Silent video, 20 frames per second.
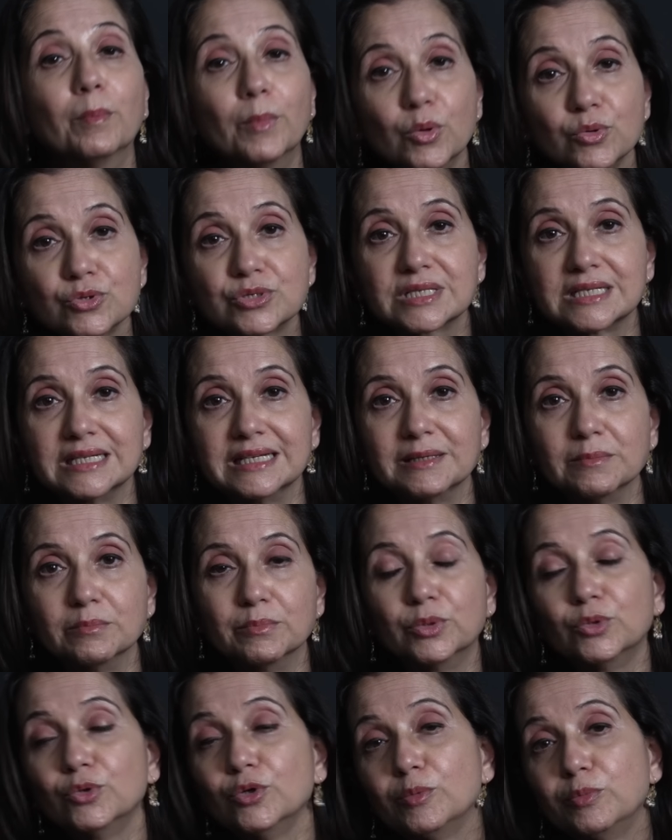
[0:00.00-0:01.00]
Mostly,
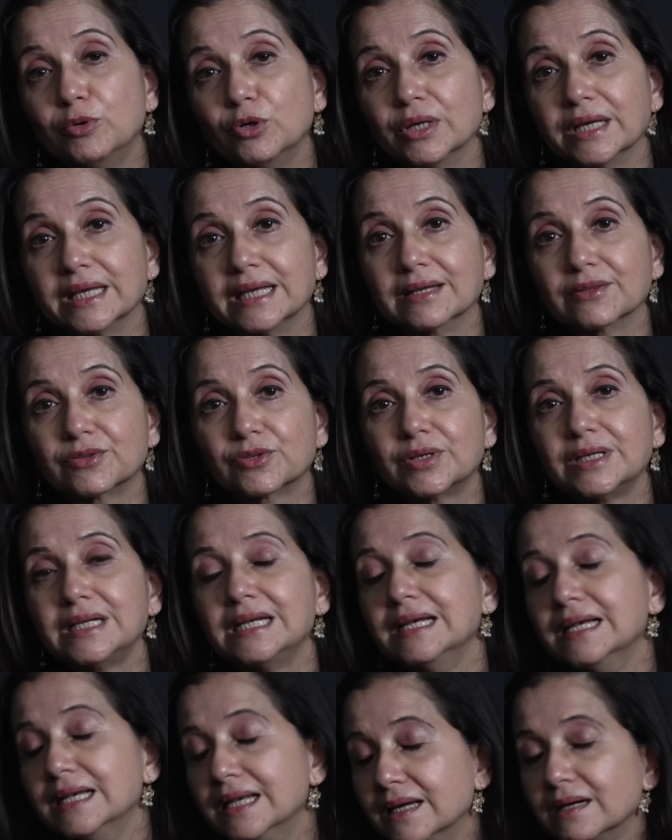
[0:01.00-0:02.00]
Bhool Bhulaiyaa 3
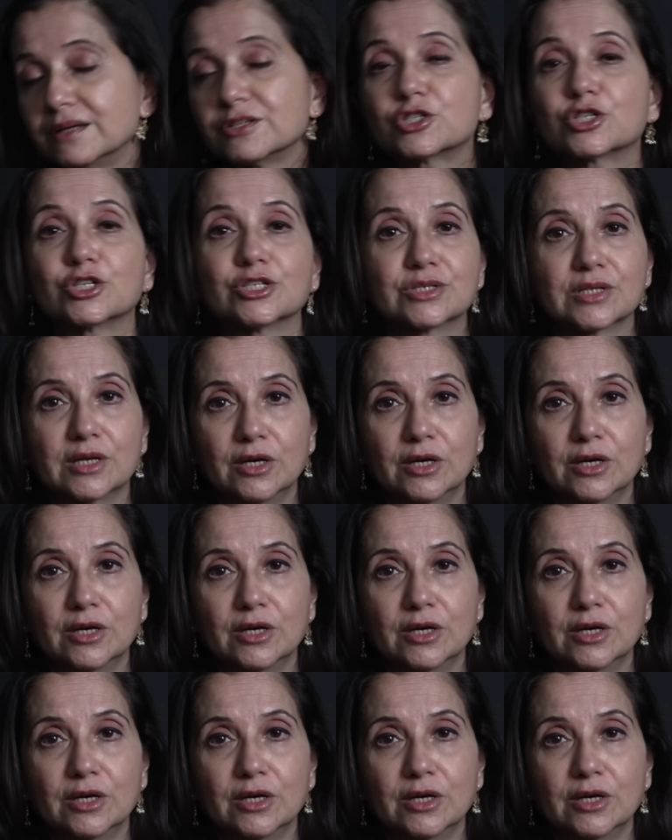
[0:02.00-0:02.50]
lurches